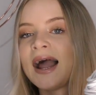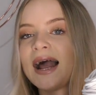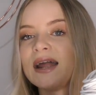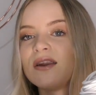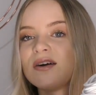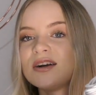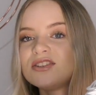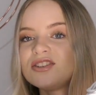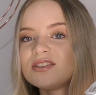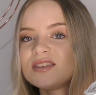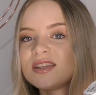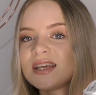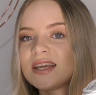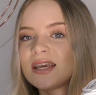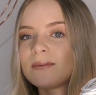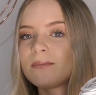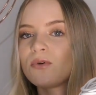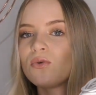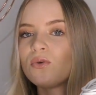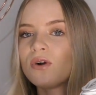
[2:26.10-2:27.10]
and I just think
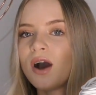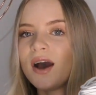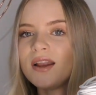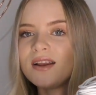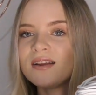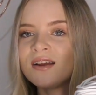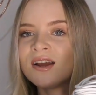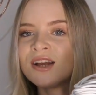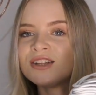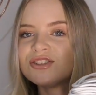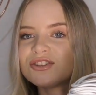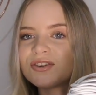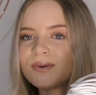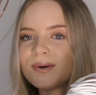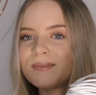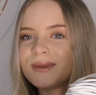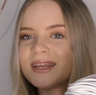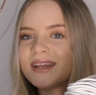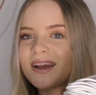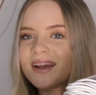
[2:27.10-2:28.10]
it kind of, do you know what
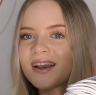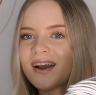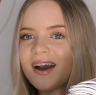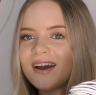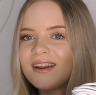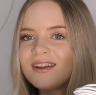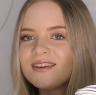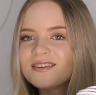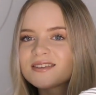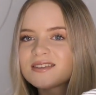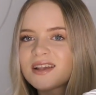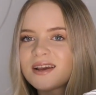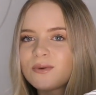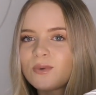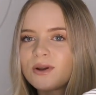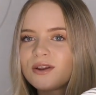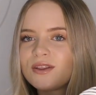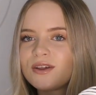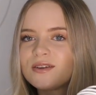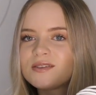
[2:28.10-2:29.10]
I mean? It kind of looks like
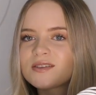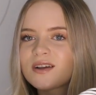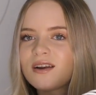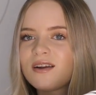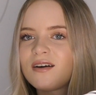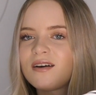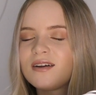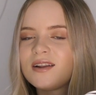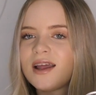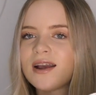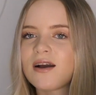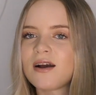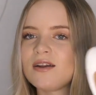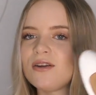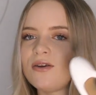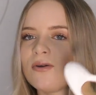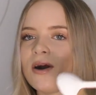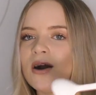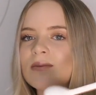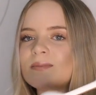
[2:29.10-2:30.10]
one of those glass, like I
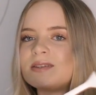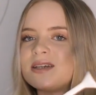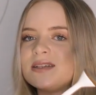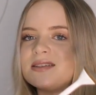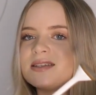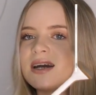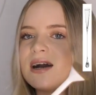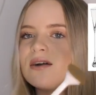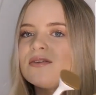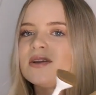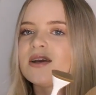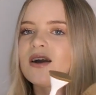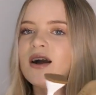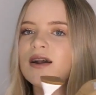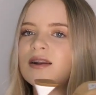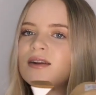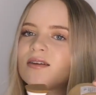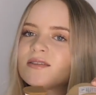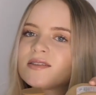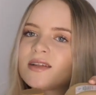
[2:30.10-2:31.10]
know upside down, it kind
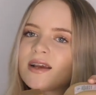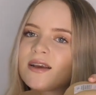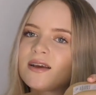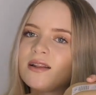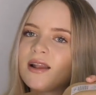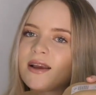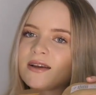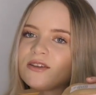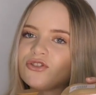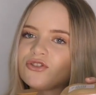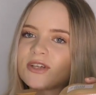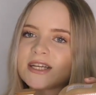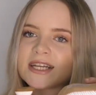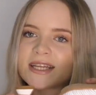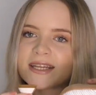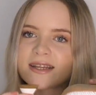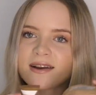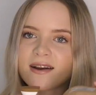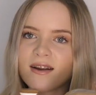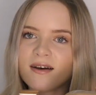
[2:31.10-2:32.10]
of looks like a
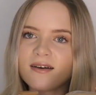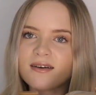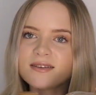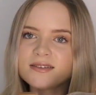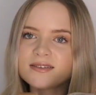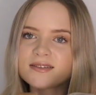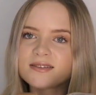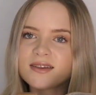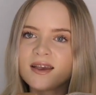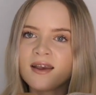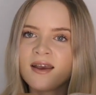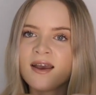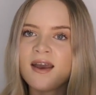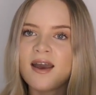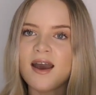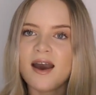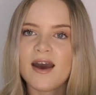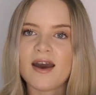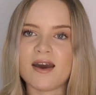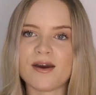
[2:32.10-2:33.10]
drinking glass.
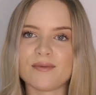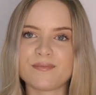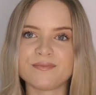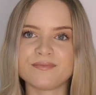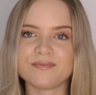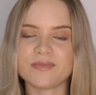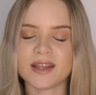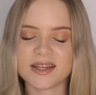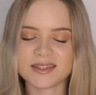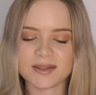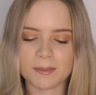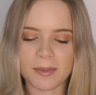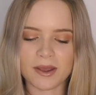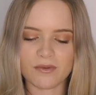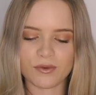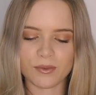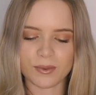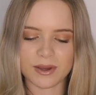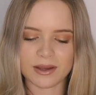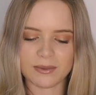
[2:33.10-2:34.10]
That's a bit
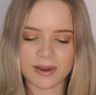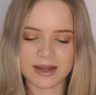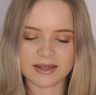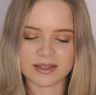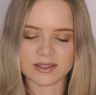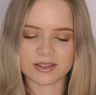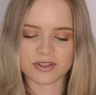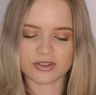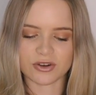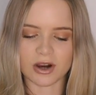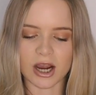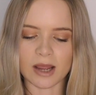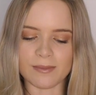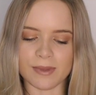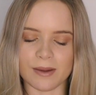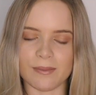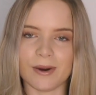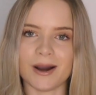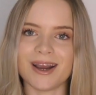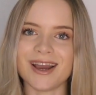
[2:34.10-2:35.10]
of a weird way to describe
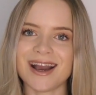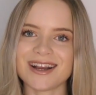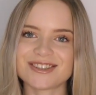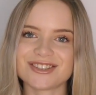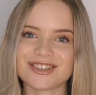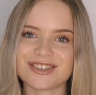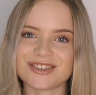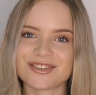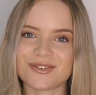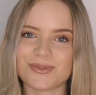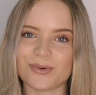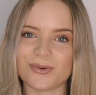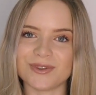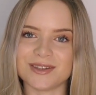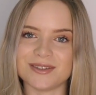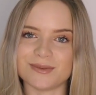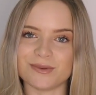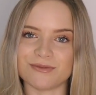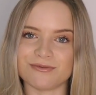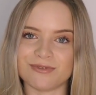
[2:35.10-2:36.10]
it, but I actually just thought
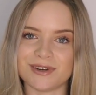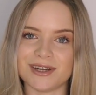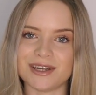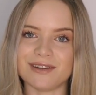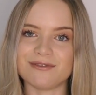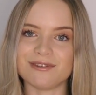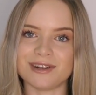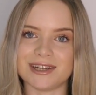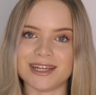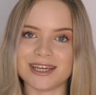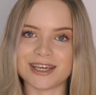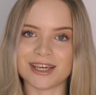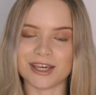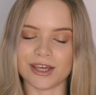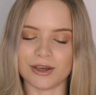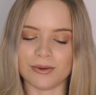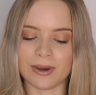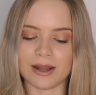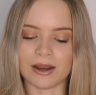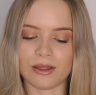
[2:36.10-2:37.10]
these were really
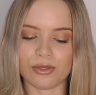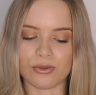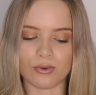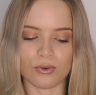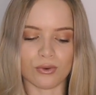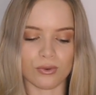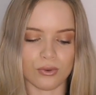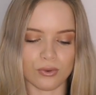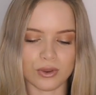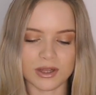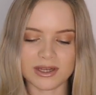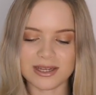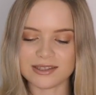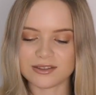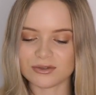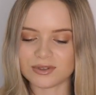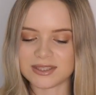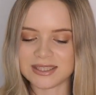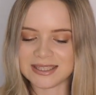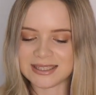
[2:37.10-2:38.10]
cute and I thought all the
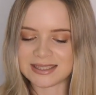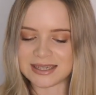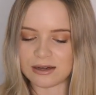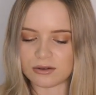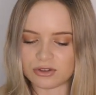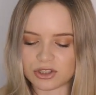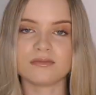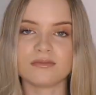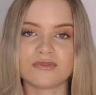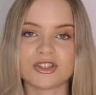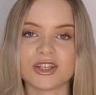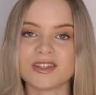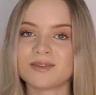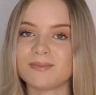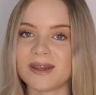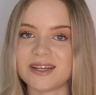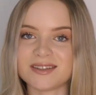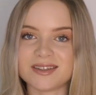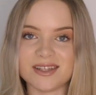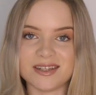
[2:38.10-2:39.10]
little details just
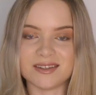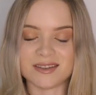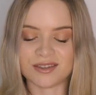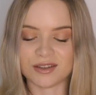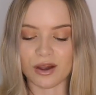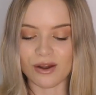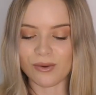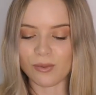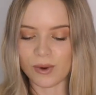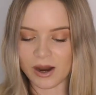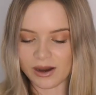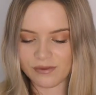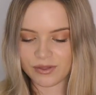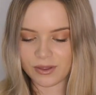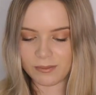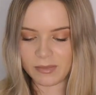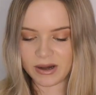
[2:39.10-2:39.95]
makes these so worth the